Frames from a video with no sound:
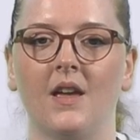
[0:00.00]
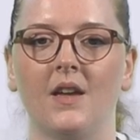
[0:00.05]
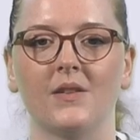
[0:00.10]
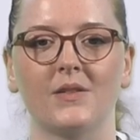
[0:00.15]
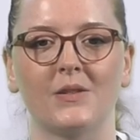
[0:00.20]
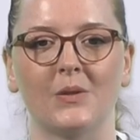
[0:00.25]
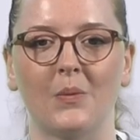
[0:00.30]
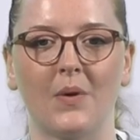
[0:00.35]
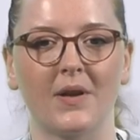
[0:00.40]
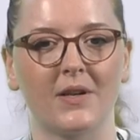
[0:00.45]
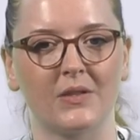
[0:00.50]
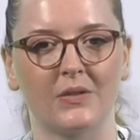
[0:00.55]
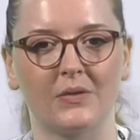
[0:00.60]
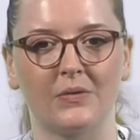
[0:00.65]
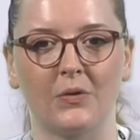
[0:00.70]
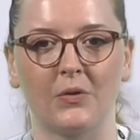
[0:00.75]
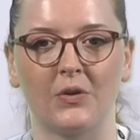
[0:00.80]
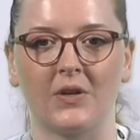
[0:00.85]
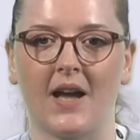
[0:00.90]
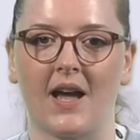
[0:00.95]
So what is a
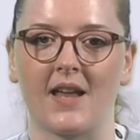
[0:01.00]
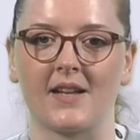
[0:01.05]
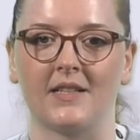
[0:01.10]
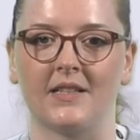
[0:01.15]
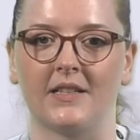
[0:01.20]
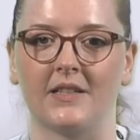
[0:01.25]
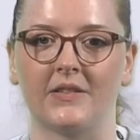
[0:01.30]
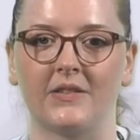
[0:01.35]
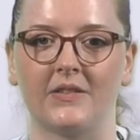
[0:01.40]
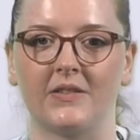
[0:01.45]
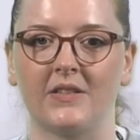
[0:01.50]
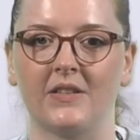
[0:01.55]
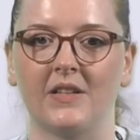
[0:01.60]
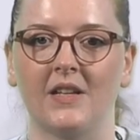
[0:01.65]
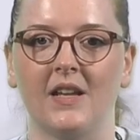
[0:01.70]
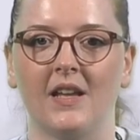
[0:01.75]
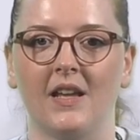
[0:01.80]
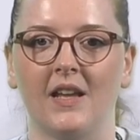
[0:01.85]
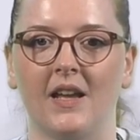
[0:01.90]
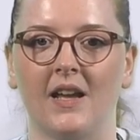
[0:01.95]
photocatalyst?
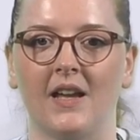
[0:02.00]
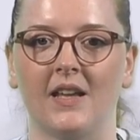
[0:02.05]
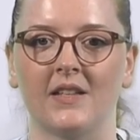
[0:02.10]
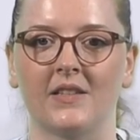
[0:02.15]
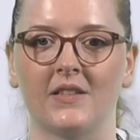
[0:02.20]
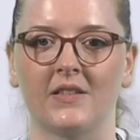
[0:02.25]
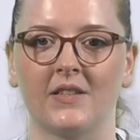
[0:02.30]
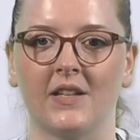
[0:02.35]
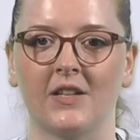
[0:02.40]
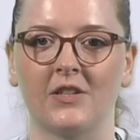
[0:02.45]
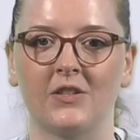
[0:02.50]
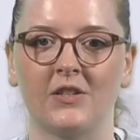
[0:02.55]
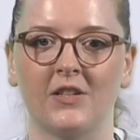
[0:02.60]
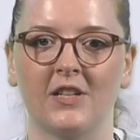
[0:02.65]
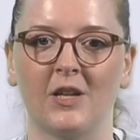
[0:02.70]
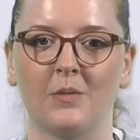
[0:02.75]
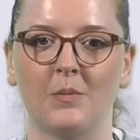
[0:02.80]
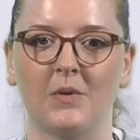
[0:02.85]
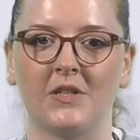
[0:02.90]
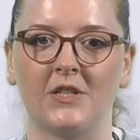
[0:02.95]
It is essentially
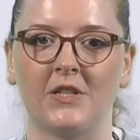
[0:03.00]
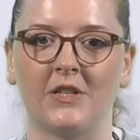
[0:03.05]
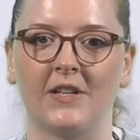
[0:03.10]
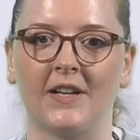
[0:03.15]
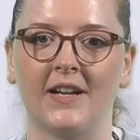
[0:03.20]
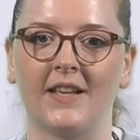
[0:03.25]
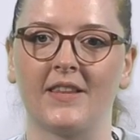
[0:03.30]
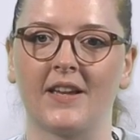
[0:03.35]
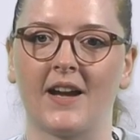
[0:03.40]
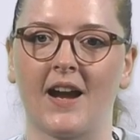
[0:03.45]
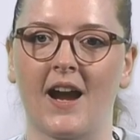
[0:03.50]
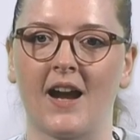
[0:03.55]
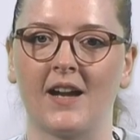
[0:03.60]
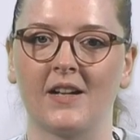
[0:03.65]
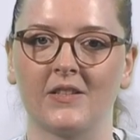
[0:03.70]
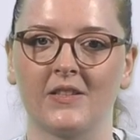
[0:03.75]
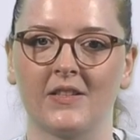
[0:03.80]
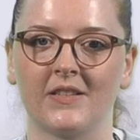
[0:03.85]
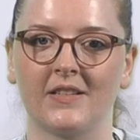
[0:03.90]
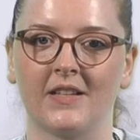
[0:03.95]
a material that
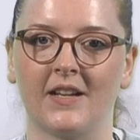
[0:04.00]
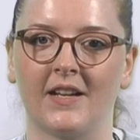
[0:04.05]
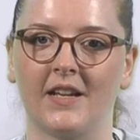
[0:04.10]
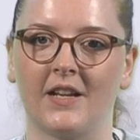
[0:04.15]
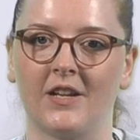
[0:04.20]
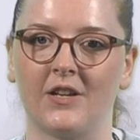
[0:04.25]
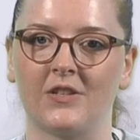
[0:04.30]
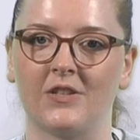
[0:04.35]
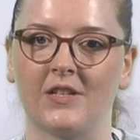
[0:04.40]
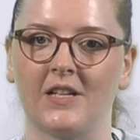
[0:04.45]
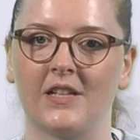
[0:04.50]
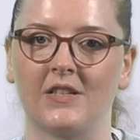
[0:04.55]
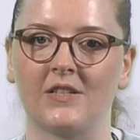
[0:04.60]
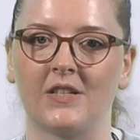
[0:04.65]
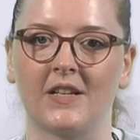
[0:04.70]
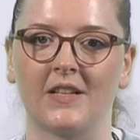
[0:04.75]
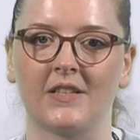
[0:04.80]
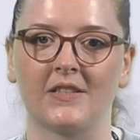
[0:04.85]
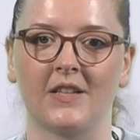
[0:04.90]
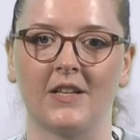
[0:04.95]
harnesses light energy to
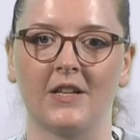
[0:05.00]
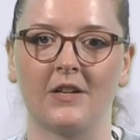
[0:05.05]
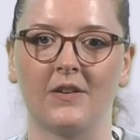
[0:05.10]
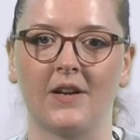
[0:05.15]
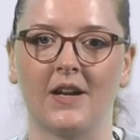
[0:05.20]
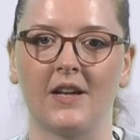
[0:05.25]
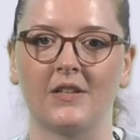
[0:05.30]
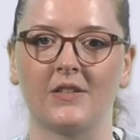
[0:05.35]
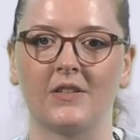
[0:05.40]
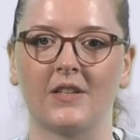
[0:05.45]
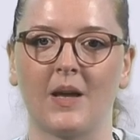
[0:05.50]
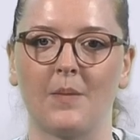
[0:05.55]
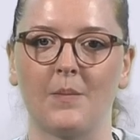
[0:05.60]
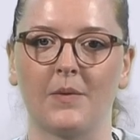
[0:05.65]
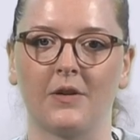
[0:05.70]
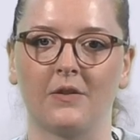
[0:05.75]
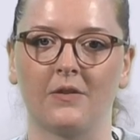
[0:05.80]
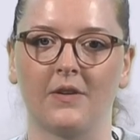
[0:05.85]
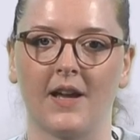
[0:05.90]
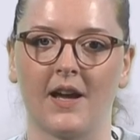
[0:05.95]
accelerate
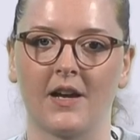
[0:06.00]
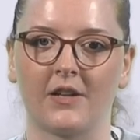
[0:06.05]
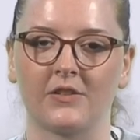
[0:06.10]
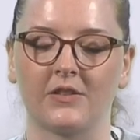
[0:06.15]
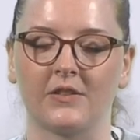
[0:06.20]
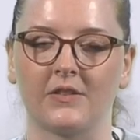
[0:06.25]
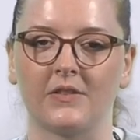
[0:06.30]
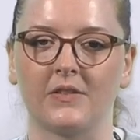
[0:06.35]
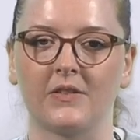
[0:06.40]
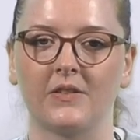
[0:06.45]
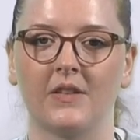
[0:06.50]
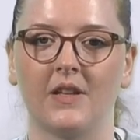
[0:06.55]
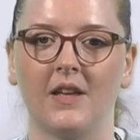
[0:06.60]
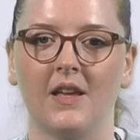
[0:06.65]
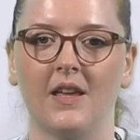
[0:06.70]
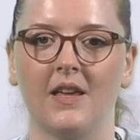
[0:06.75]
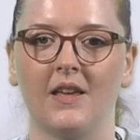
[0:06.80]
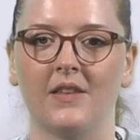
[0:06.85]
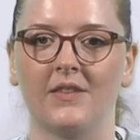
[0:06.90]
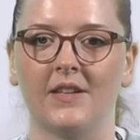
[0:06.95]
chemical reactions.
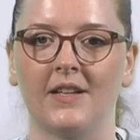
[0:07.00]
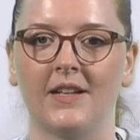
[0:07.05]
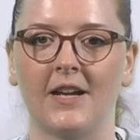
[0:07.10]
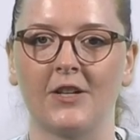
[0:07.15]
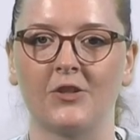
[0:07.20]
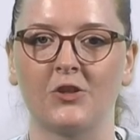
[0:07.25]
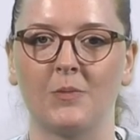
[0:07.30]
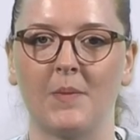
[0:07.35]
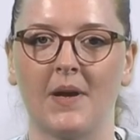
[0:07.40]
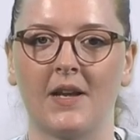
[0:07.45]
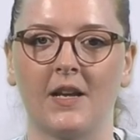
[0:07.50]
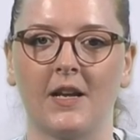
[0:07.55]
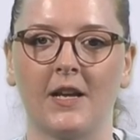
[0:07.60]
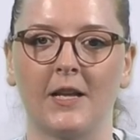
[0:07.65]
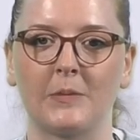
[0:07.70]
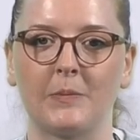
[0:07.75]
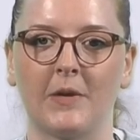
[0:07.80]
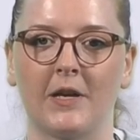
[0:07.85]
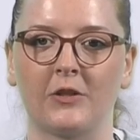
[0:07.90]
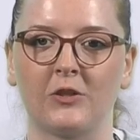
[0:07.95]
The electromagnetic
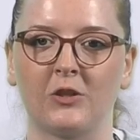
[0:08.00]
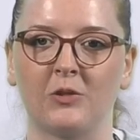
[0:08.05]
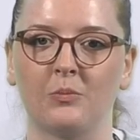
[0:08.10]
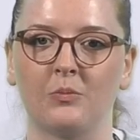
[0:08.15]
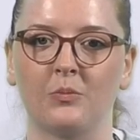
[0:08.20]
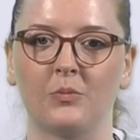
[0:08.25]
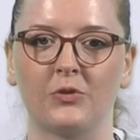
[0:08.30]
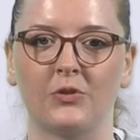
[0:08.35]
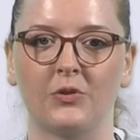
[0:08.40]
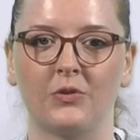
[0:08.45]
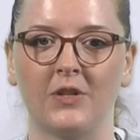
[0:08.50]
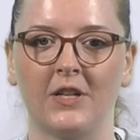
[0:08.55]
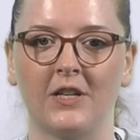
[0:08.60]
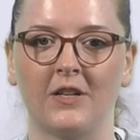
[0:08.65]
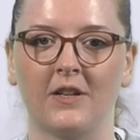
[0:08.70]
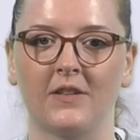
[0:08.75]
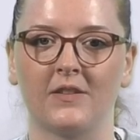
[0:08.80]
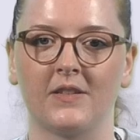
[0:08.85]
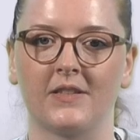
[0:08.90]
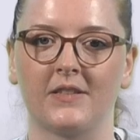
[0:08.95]
spectrum shown
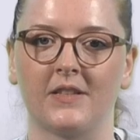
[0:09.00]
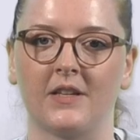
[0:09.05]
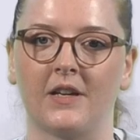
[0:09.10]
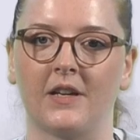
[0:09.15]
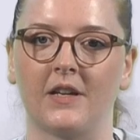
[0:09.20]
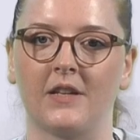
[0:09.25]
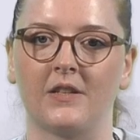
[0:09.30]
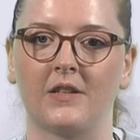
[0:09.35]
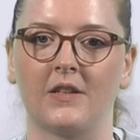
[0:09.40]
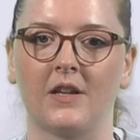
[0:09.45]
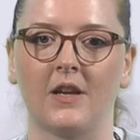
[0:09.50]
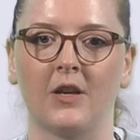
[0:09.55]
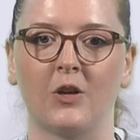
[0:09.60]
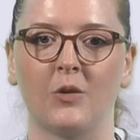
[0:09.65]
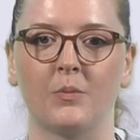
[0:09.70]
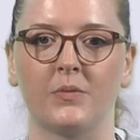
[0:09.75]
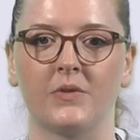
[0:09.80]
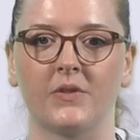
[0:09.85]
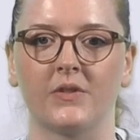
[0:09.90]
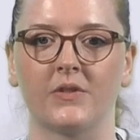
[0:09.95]
here on the slide
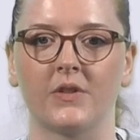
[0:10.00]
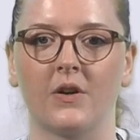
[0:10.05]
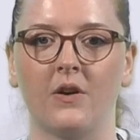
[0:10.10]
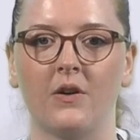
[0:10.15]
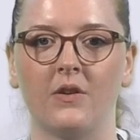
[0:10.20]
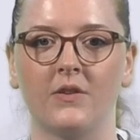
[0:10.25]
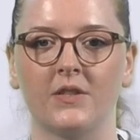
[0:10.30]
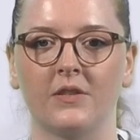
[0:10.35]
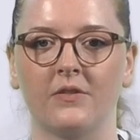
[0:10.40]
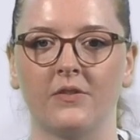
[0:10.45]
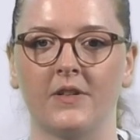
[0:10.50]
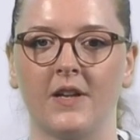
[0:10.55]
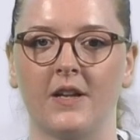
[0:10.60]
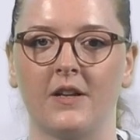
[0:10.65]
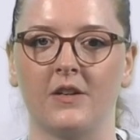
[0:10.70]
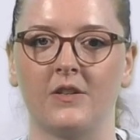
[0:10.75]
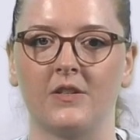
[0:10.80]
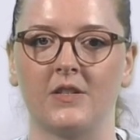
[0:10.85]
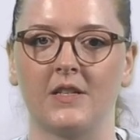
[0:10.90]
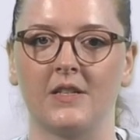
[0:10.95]
encompasses all different
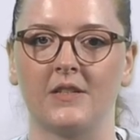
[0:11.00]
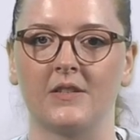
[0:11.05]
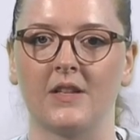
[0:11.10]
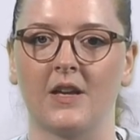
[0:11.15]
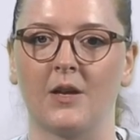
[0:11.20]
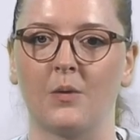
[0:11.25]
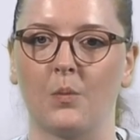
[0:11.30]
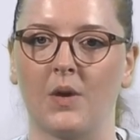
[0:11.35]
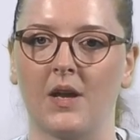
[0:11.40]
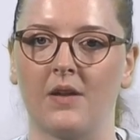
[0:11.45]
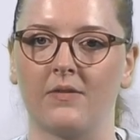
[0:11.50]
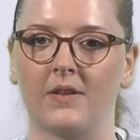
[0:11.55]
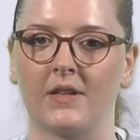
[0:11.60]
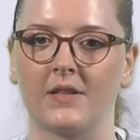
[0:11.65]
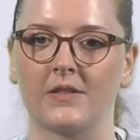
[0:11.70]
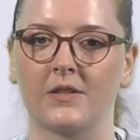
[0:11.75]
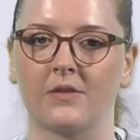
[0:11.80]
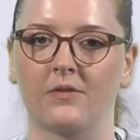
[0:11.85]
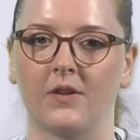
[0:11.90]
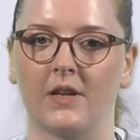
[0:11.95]
energies and
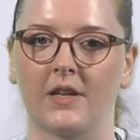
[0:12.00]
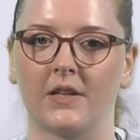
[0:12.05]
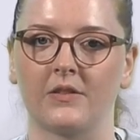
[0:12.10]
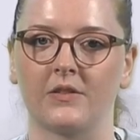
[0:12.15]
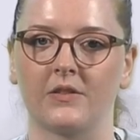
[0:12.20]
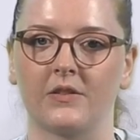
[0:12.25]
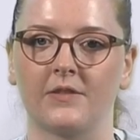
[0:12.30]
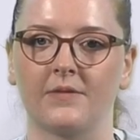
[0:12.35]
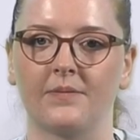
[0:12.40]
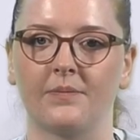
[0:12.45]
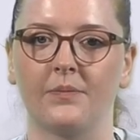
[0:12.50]
wavelengths of light.